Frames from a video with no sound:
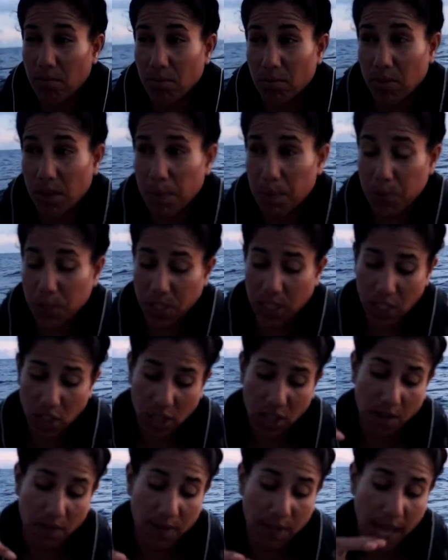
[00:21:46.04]
the
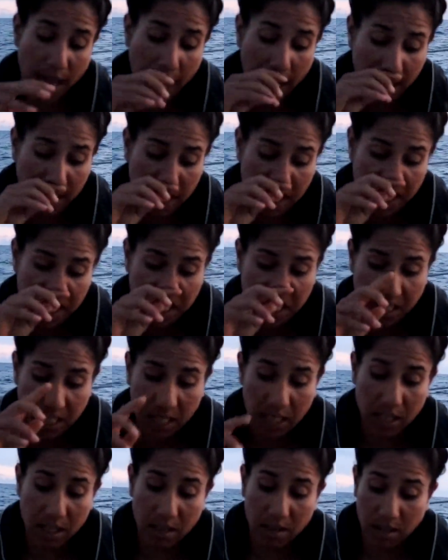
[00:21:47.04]
position of the island
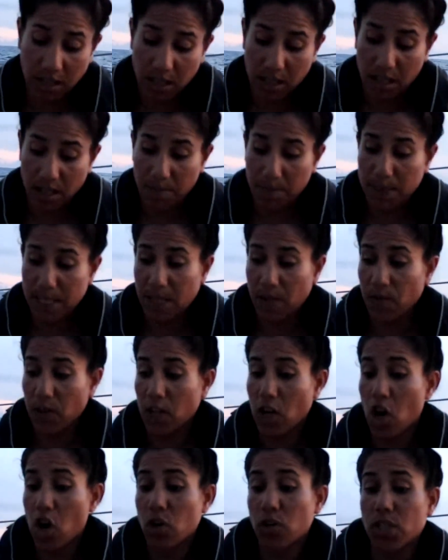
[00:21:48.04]
in the
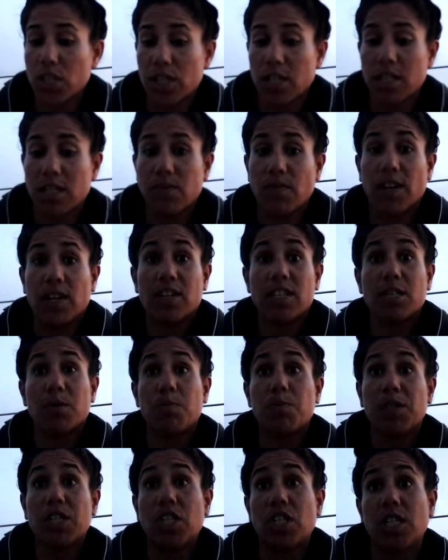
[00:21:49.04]
Pacific Ocean is very
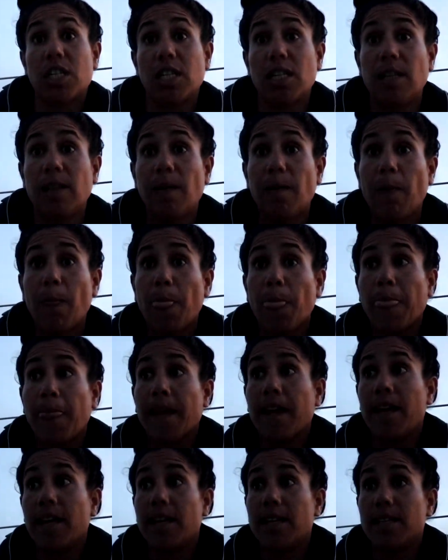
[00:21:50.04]
special.
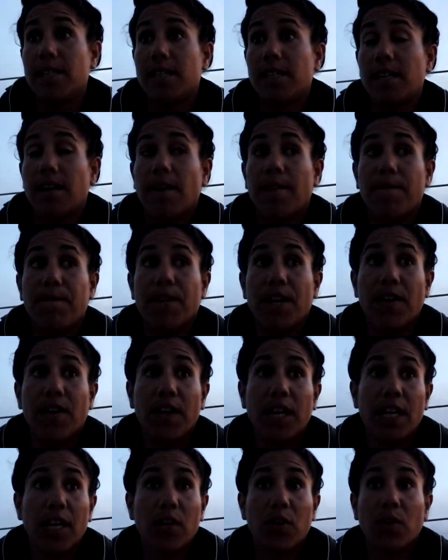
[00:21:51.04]
It's a
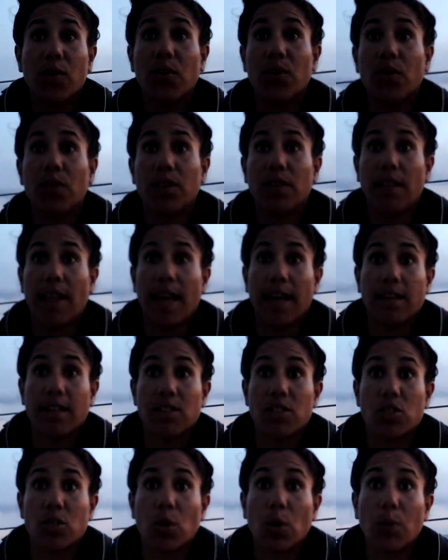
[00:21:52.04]
very good like
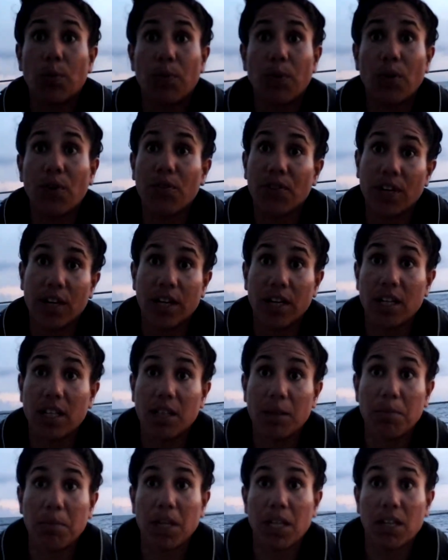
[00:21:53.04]
stopover in
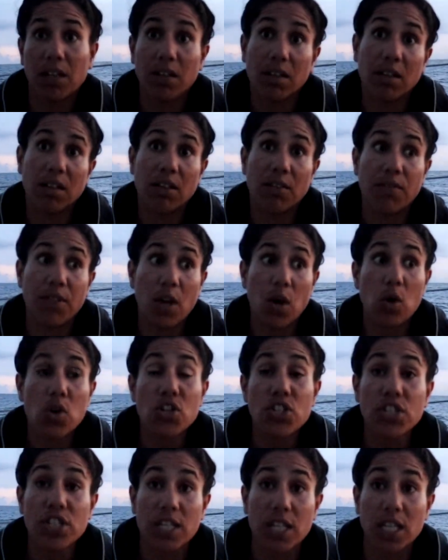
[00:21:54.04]
the middle of the
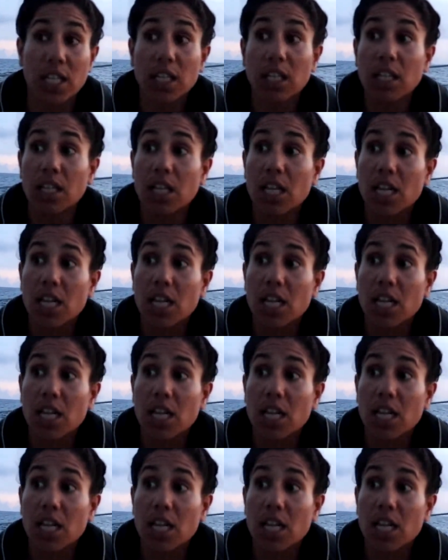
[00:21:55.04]
ocean.